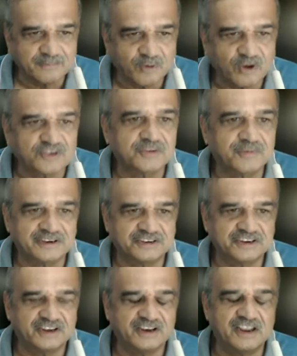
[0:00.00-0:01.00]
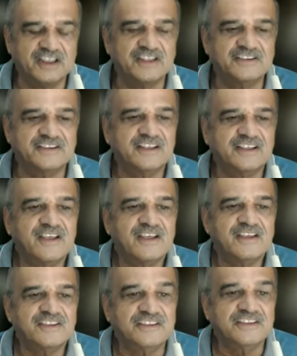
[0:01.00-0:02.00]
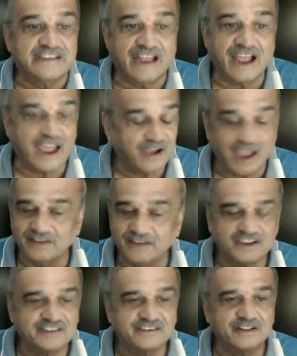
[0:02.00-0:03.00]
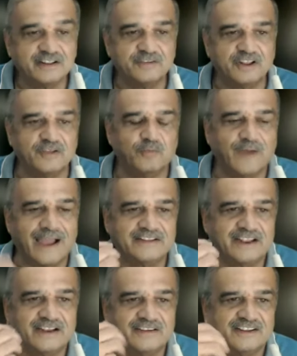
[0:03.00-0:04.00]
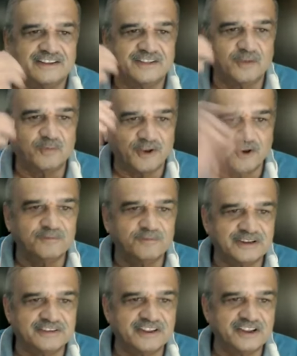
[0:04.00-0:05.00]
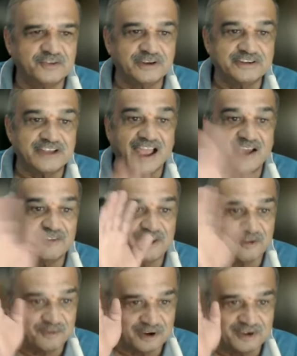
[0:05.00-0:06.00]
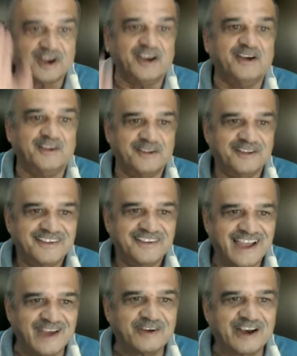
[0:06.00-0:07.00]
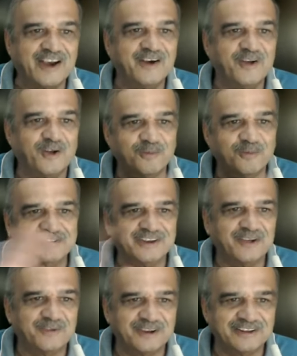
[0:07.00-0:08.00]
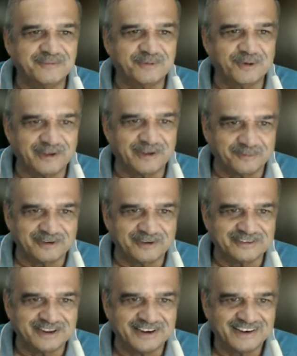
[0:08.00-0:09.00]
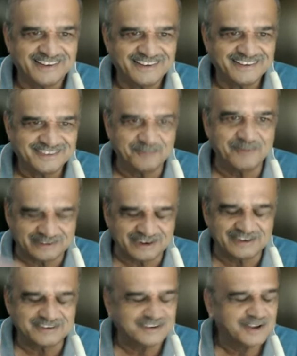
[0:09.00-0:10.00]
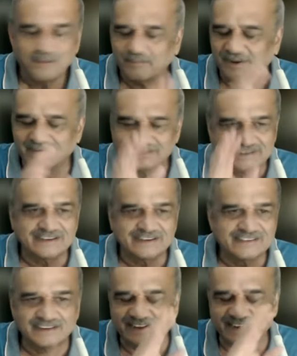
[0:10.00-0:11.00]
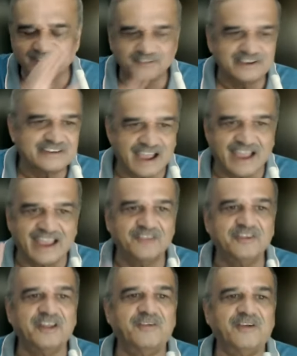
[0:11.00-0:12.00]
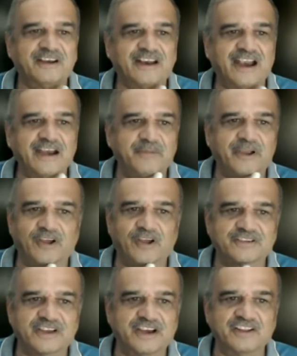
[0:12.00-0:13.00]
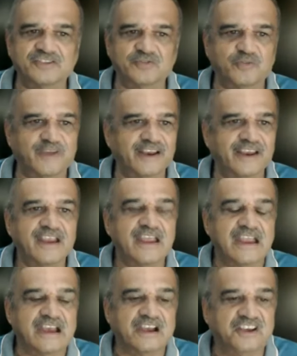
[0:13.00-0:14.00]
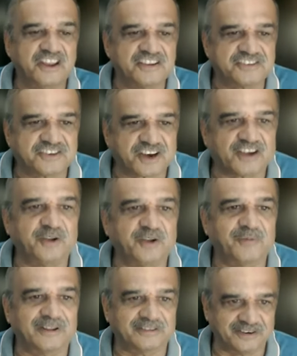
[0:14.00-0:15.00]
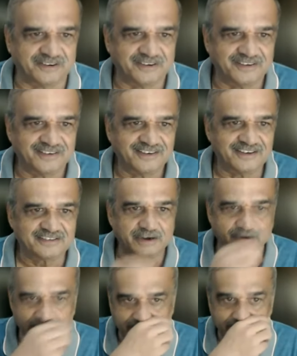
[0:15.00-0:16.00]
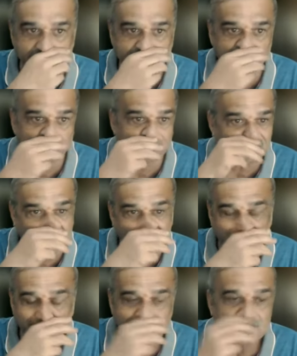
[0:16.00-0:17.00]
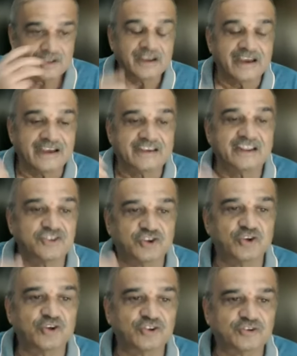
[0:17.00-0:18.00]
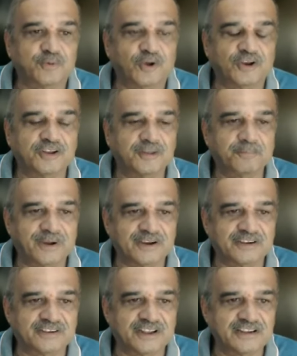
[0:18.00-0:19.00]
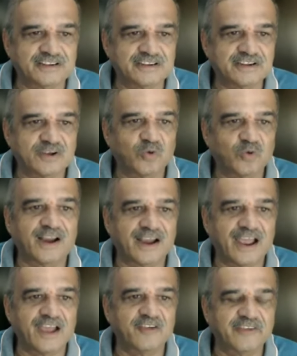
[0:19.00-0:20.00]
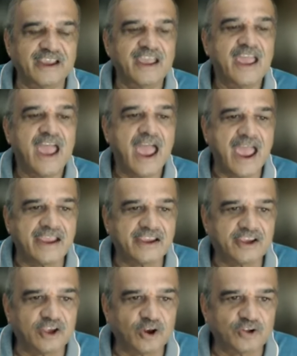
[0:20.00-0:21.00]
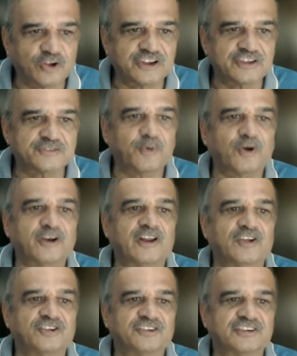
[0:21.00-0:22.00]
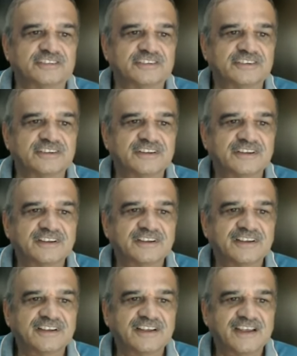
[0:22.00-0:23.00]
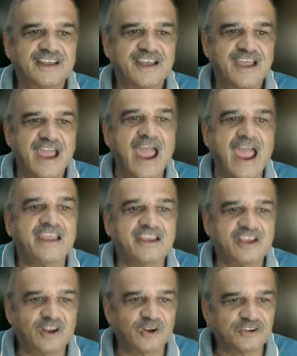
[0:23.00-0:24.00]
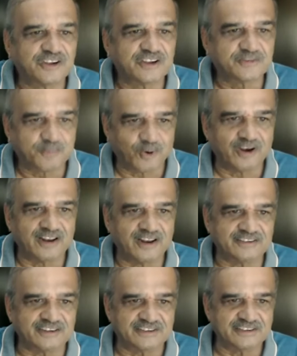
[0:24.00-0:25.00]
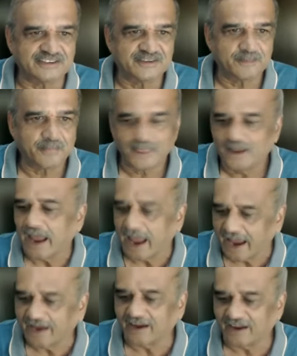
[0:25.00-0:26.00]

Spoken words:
moxibustion is, this is I think this is the one of the things which I have never tried. I've tried almost everything from acupuncture, the methods, but this is the thing which I have never tried because it is very destructive method. It's a destructive method. It is used for the persons who are having ankylosing spondylosis. Ankylosing spondylosis. And